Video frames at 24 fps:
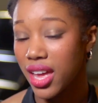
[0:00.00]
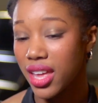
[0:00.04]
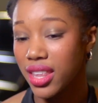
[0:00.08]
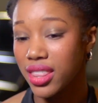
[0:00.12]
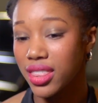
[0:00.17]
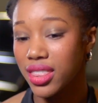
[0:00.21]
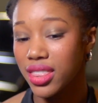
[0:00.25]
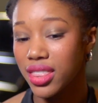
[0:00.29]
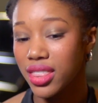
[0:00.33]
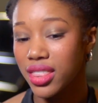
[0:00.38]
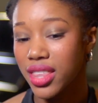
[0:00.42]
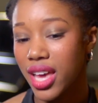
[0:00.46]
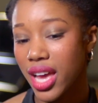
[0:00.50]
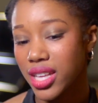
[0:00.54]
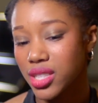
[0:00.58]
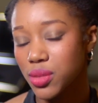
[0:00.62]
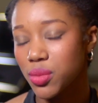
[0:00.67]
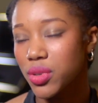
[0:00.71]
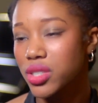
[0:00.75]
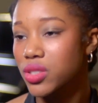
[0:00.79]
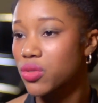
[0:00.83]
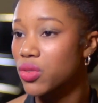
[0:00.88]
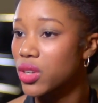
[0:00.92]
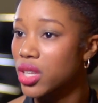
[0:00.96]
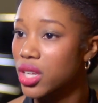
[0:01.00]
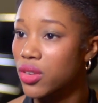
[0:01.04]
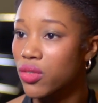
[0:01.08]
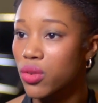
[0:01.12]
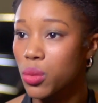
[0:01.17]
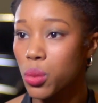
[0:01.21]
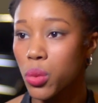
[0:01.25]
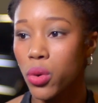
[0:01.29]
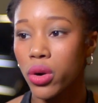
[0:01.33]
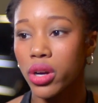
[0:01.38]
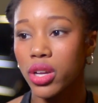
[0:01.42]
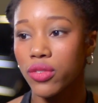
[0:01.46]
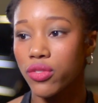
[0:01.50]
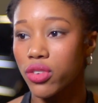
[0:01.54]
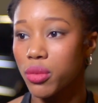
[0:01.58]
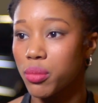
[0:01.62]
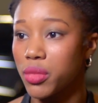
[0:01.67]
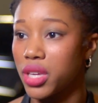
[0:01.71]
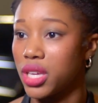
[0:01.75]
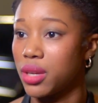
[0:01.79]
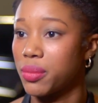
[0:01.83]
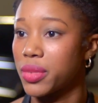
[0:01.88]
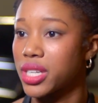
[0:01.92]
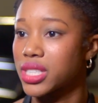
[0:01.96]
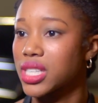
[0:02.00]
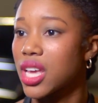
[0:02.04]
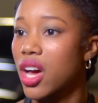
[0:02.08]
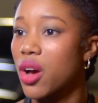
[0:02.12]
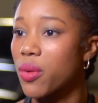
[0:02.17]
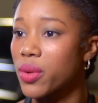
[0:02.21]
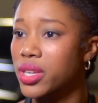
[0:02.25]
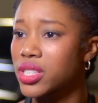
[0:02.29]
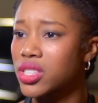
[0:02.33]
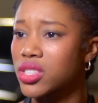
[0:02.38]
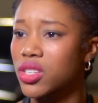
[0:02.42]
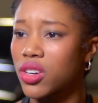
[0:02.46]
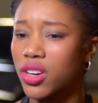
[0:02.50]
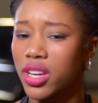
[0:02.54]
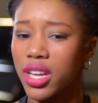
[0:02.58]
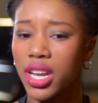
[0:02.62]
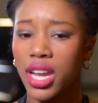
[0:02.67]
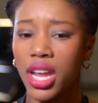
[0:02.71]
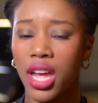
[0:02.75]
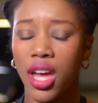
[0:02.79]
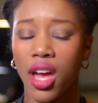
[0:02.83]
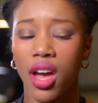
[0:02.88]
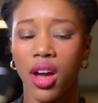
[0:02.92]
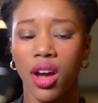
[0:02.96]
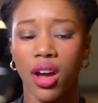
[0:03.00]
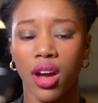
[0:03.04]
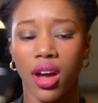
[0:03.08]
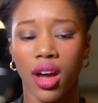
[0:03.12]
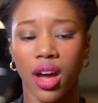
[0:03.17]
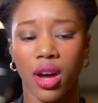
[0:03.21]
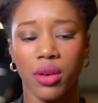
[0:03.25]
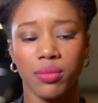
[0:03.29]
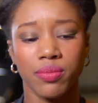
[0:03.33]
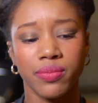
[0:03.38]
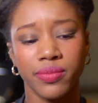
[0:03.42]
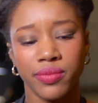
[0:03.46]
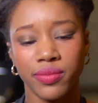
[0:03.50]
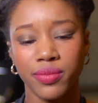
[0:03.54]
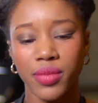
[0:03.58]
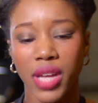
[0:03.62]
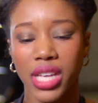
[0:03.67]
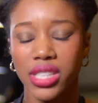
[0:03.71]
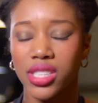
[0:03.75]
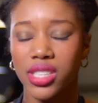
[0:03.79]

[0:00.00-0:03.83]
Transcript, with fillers: And that's what's really rewarding for me because I always thought, hmm,